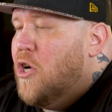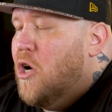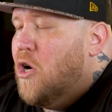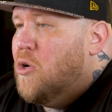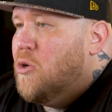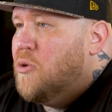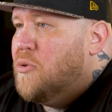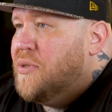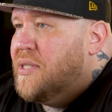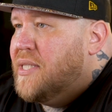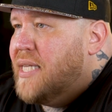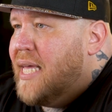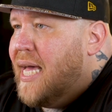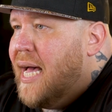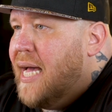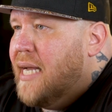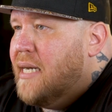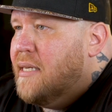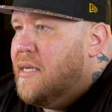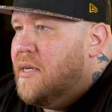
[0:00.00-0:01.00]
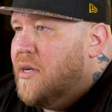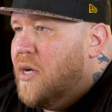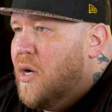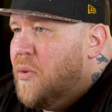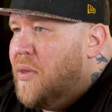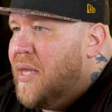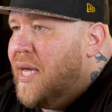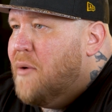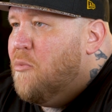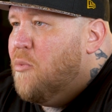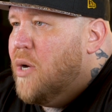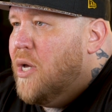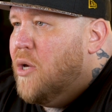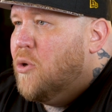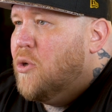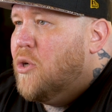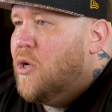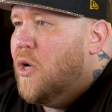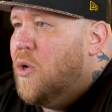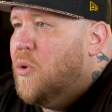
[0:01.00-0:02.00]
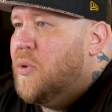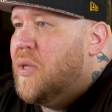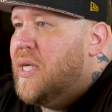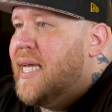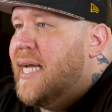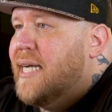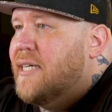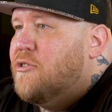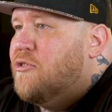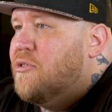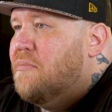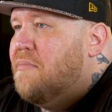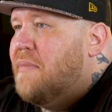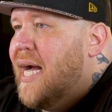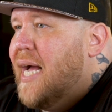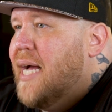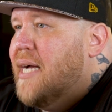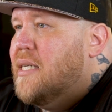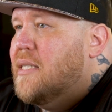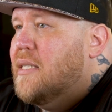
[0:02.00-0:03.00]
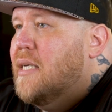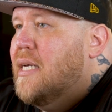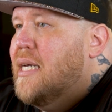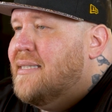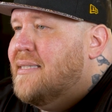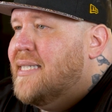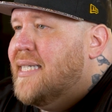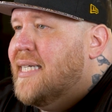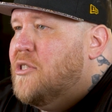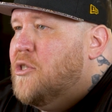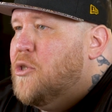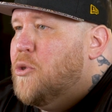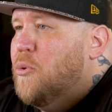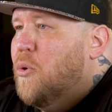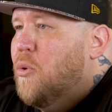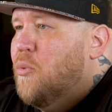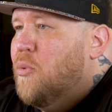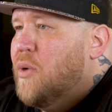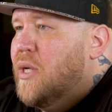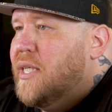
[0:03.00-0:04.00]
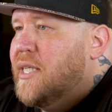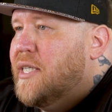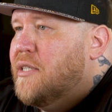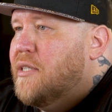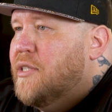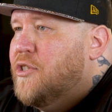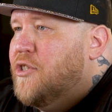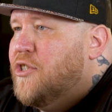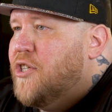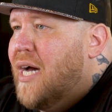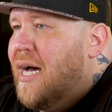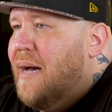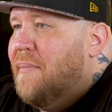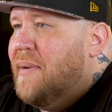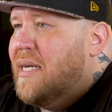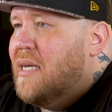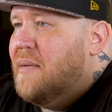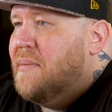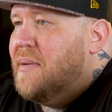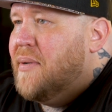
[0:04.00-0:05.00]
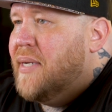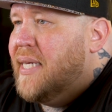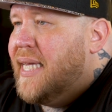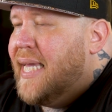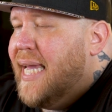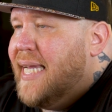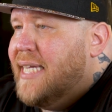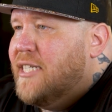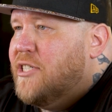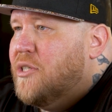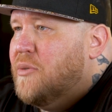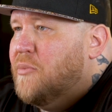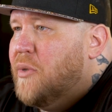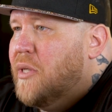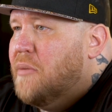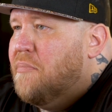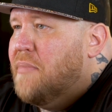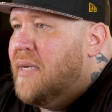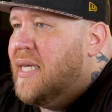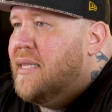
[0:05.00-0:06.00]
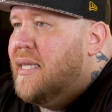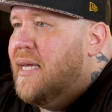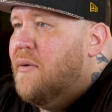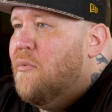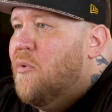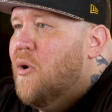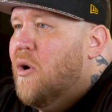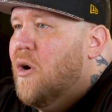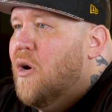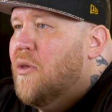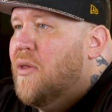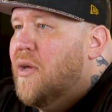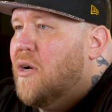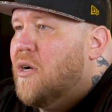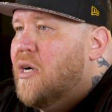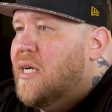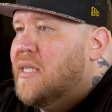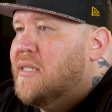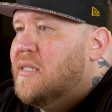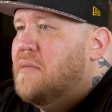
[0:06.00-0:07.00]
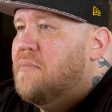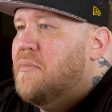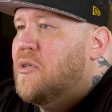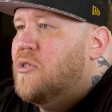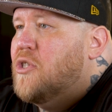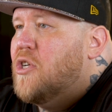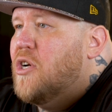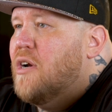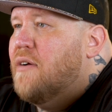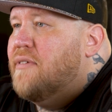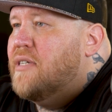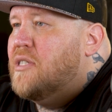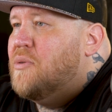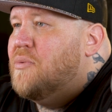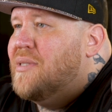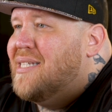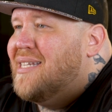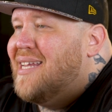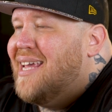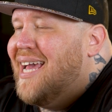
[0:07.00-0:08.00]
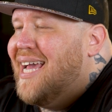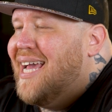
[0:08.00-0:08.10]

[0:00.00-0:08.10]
shows that, you know, they will go the extra mile. They did do a really good job in communication with me. Their customer service was